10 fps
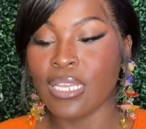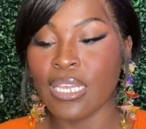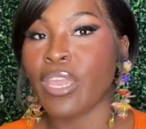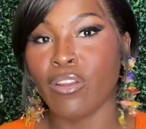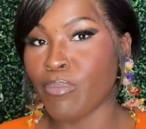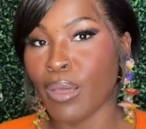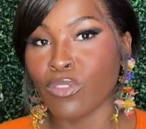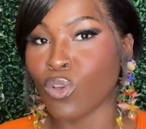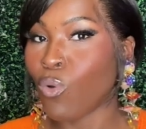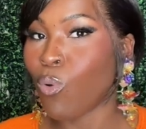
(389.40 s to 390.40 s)
care about
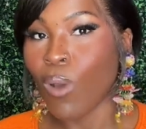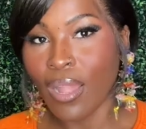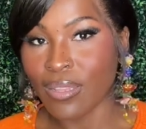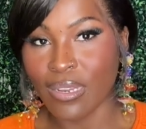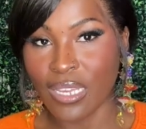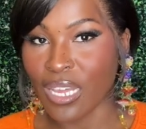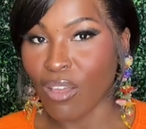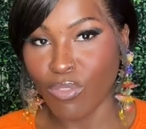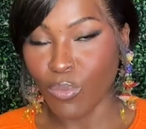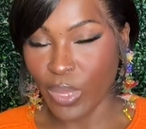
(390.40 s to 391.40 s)
the quality
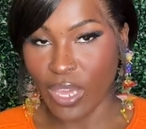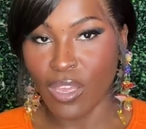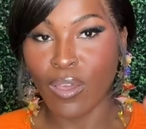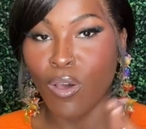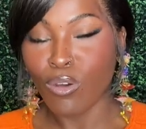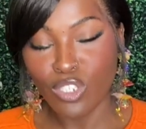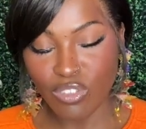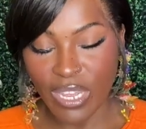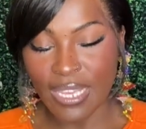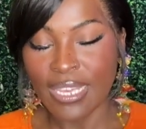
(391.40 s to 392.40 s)
of the wig.
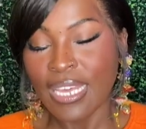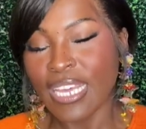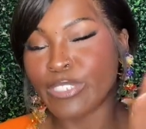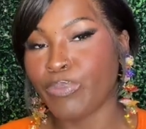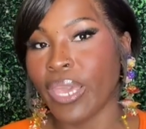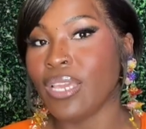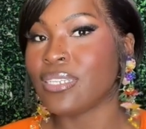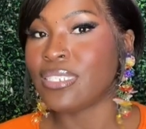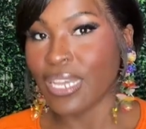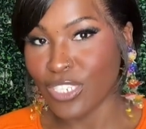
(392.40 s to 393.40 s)
Outre is paying
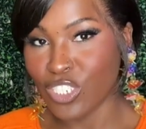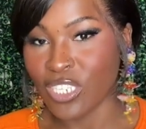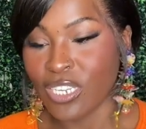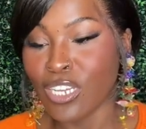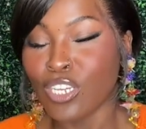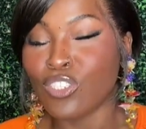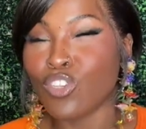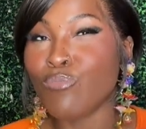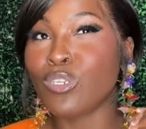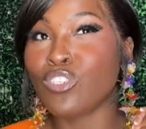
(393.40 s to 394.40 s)
attention.
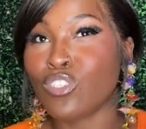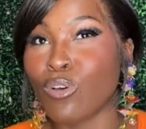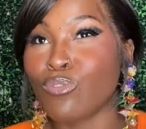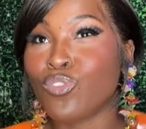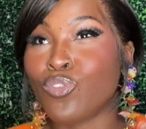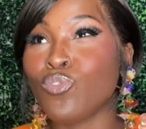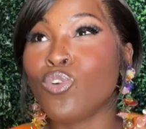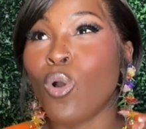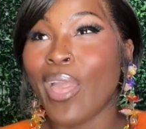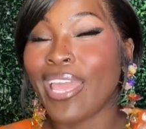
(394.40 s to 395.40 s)
So much so to
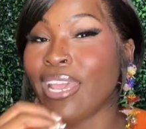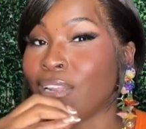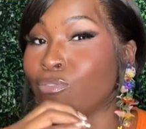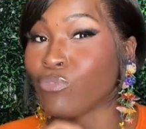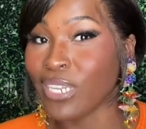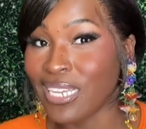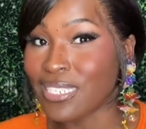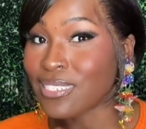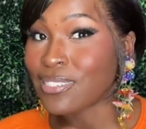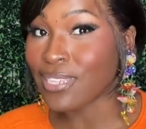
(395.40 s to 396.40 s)
go ahead and
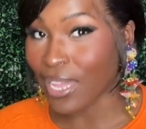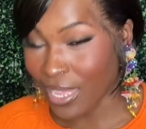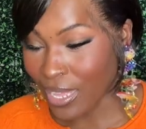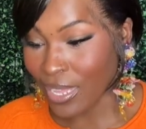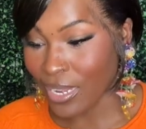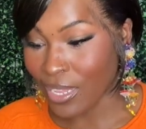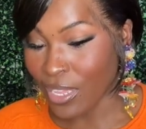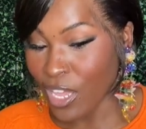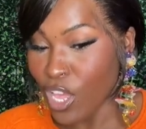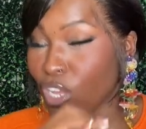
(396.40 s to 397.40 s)
redesign
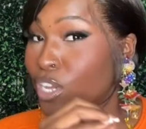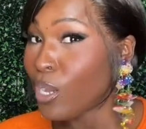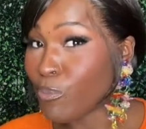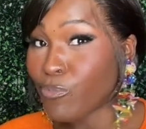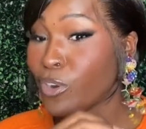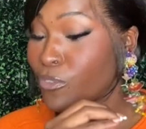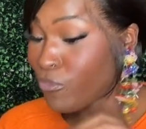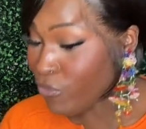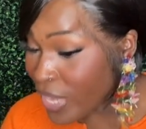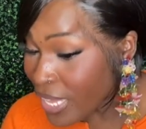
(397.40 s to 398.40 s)
comfort
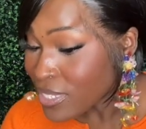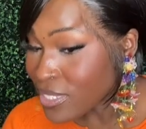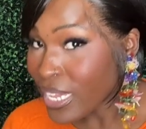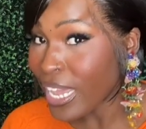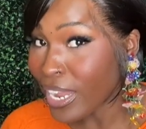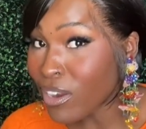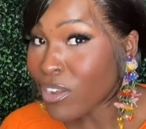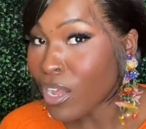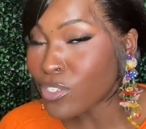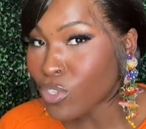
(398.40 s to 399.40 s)
fit air
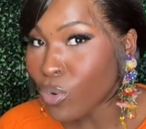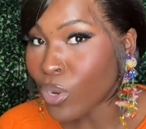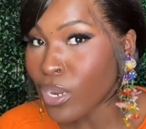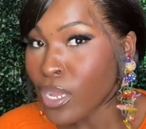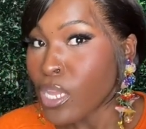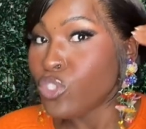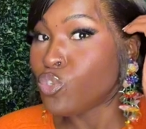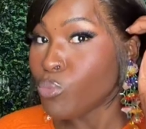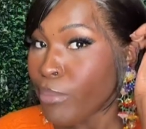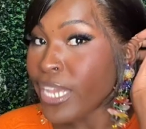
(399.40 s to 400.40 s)
contour
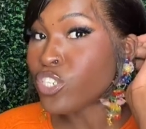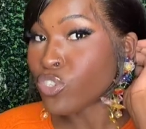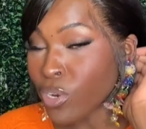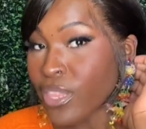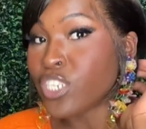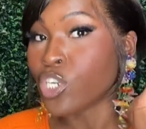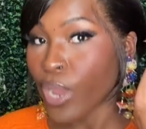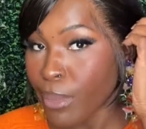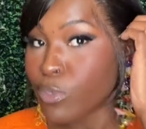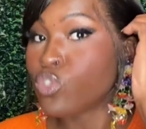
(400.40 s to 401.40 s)
to make sure that you're
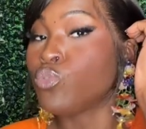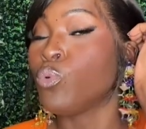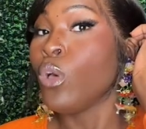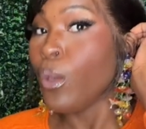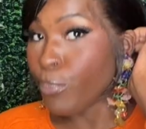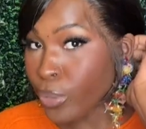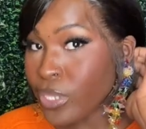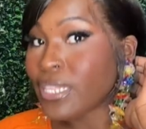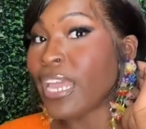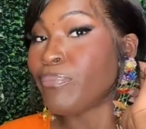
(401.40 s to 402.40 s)
able to
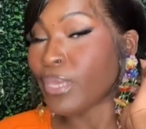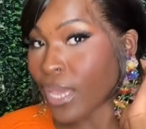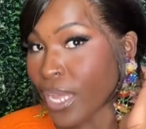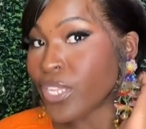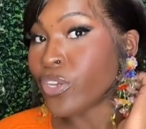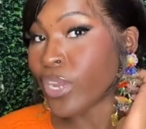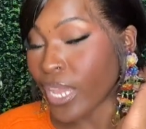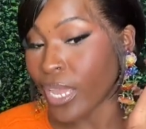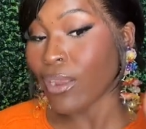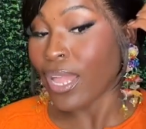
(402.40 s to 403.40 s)
put that behind your
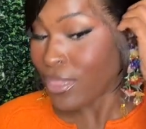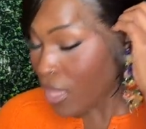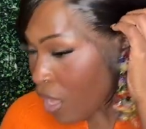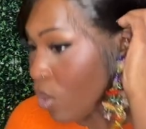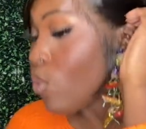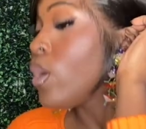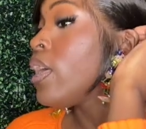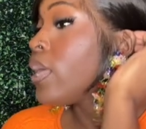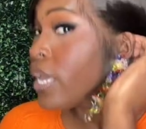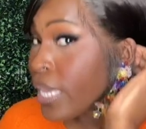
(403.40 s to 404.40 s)
ear. Hello,
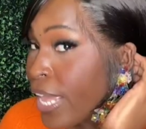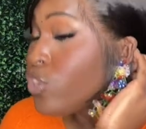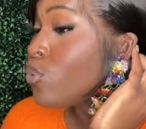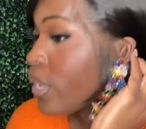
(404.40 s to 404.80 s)
can you